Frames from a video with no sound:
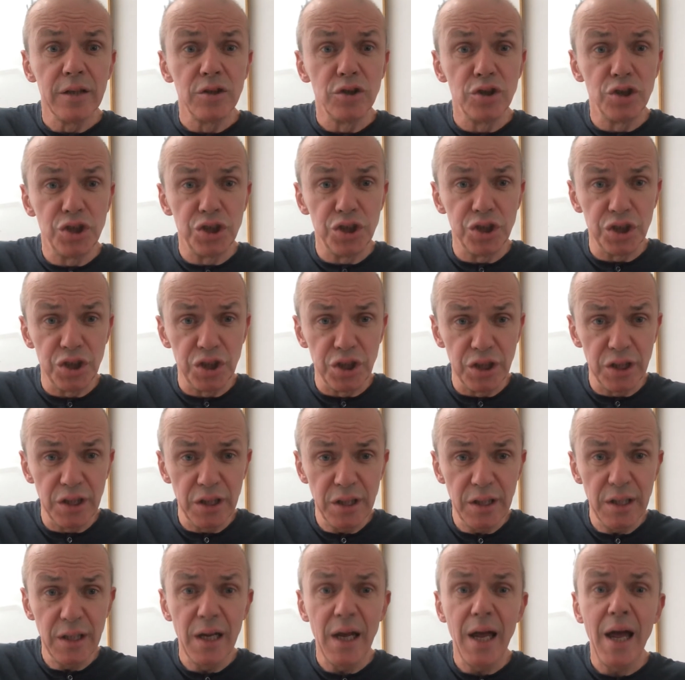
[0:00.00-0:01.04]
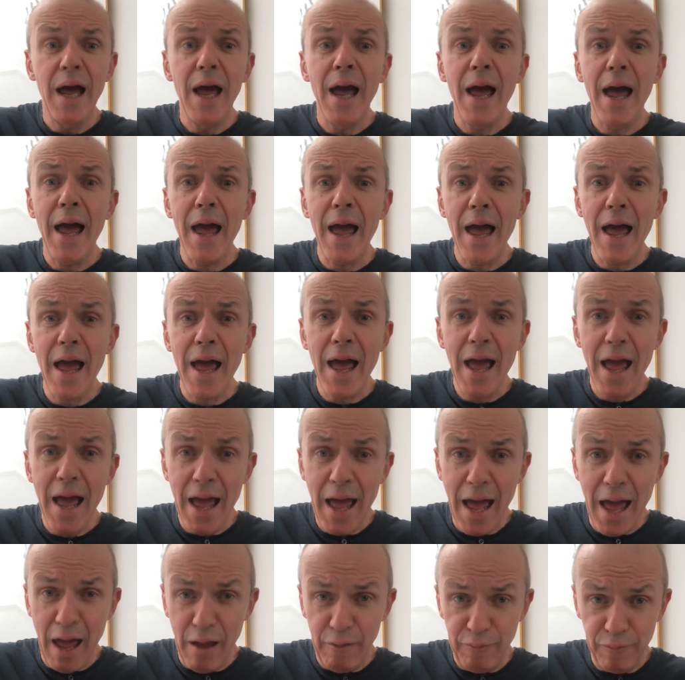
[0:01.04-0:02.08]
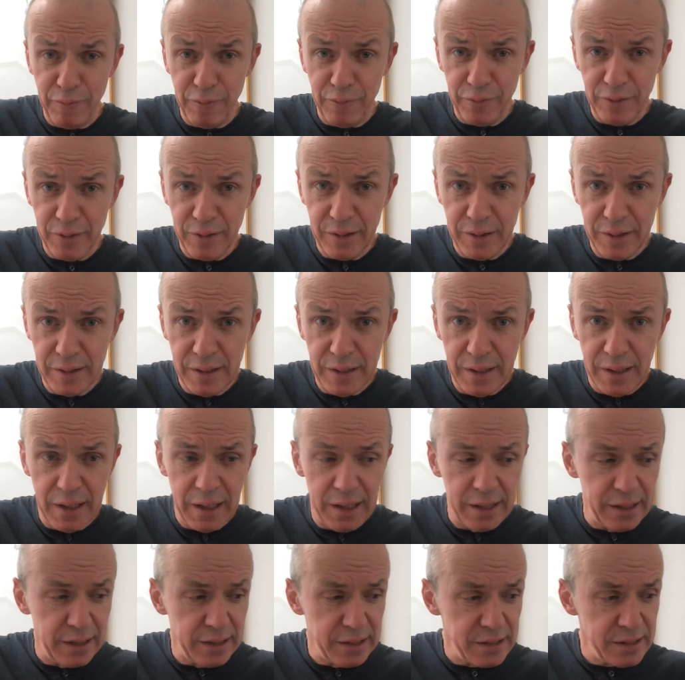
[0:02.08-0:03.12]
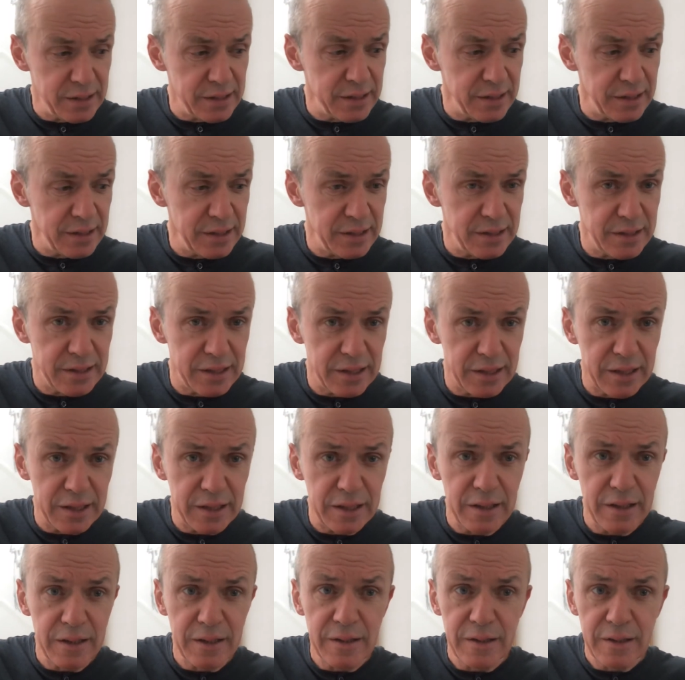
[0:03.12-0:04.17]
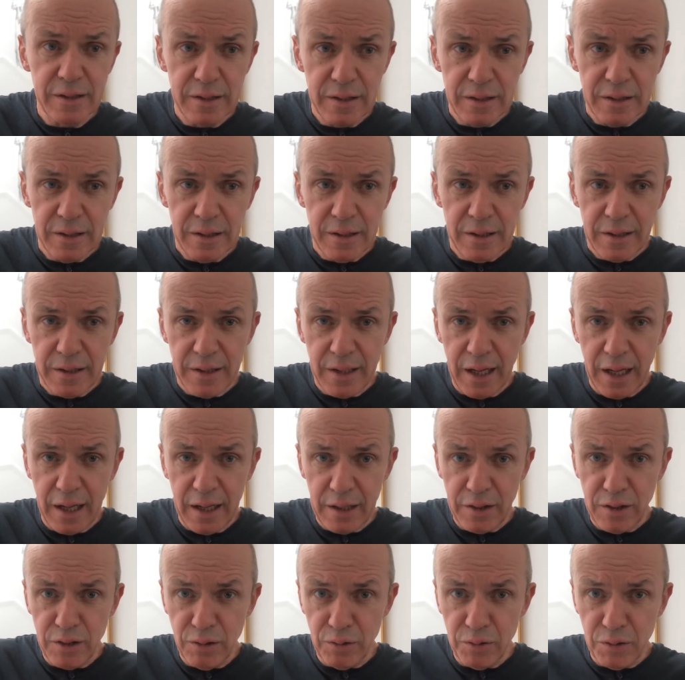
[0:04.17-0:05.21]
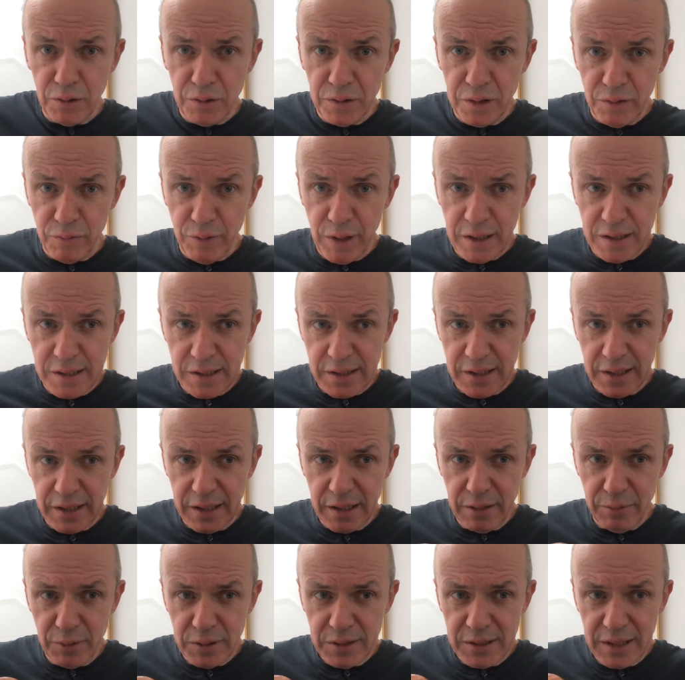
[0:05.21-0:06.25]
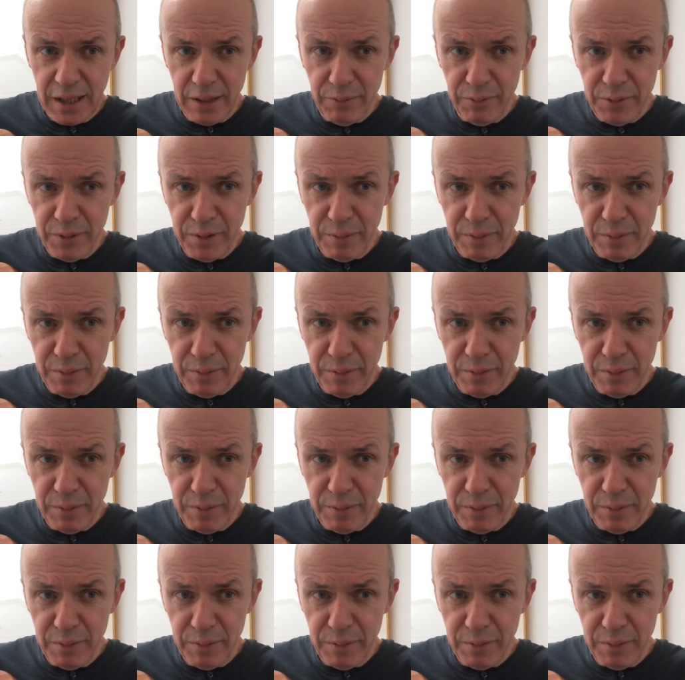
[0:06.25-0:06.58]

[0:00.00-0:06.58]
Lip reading: G, F. and then C, C. That note on the red sticker, what's that one?